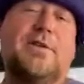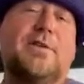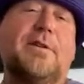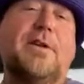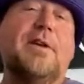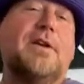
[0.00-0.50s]
and
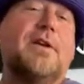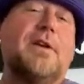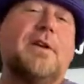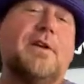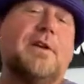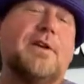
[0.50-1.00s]

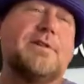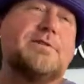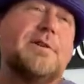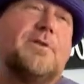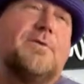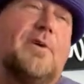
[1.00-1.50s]
because
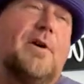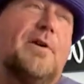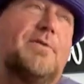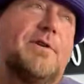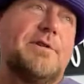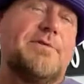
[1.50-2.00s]
uh, Va-
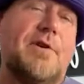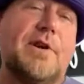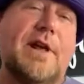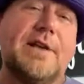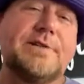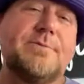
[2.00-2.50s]
Vince Vaughn
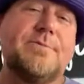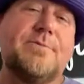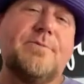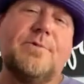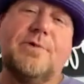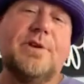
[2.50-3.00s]
asked him,
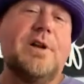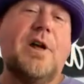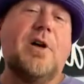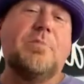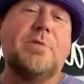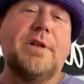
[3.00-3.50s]
"Will you need
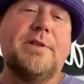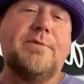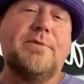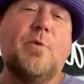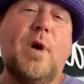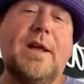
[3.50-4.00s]
help
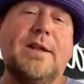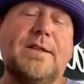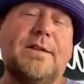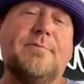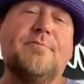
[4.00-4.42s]
leaving, White?"